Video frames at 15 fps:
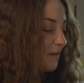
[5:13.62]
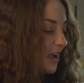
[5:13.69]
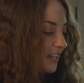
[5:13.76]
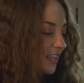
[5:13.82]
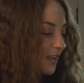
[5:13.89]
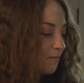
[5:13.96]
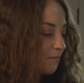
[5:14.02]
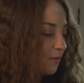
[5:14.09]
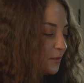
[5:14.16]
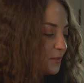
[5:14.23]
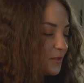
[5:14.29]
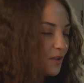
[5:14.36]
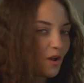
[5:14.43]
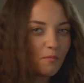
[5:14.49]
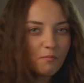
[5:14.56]
the Smart
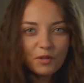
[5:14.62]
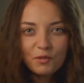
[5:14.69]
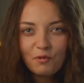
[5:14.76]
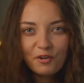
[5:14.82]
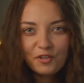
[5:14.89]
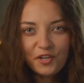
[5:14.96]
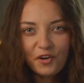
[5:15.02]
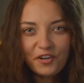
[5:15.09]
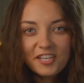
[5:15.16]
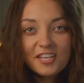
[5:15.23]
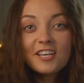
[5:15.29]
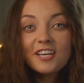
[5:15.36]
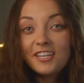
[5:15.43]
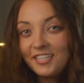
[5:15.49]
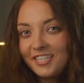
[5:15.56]
Hub Plus is
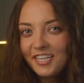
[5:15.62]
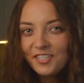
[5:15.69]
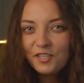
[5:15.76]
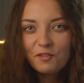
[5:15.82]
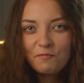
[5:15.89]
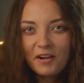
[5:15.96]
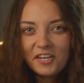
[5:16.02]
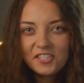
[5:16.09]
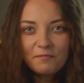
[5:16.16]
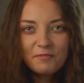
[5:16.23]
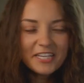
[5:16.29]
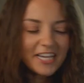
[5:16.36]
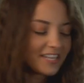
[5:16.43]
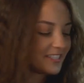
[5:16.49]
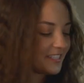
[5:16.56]
connected.
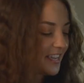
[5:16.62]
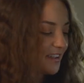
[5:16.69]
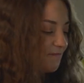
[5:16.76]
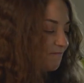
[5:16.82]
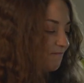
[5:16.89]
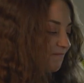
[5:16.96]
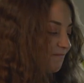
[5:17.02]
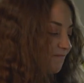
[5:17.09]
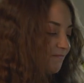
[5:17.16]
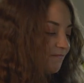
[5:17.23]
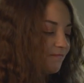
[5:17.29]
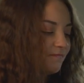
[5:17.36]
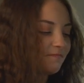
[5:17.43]
Time to launch the app.